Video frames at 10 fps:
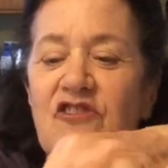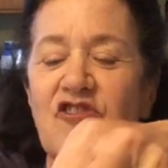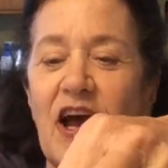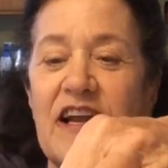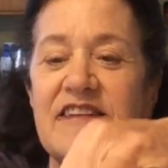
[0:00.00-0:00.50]

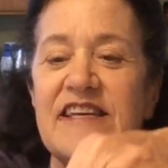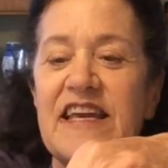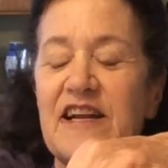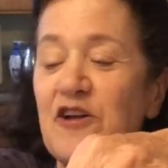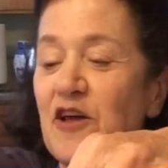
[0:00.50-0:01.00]
Try not to
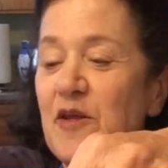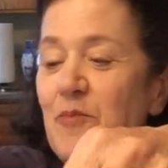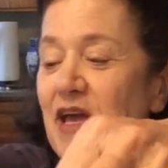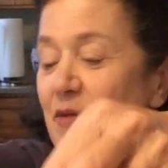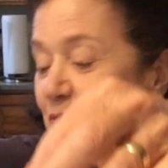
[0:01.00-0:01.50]
get it on the
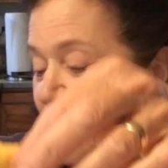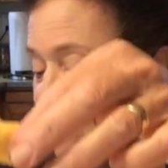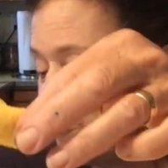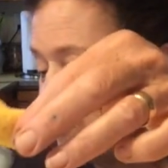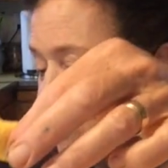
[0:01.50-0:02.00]
paper,
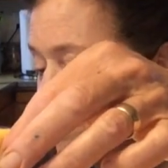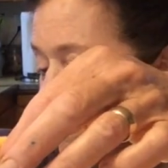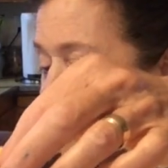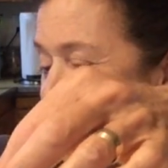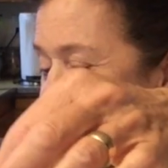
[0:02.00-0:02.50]
and we'll put the
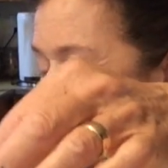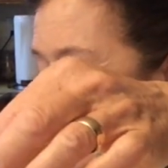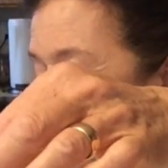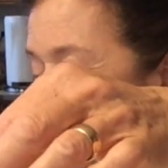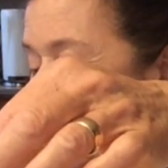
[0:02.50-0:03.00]
water
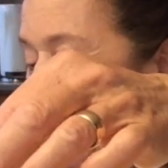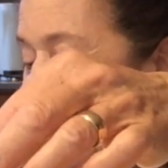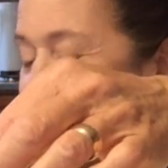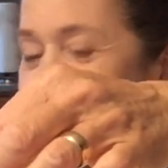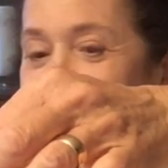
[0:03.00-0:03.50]
out of the way.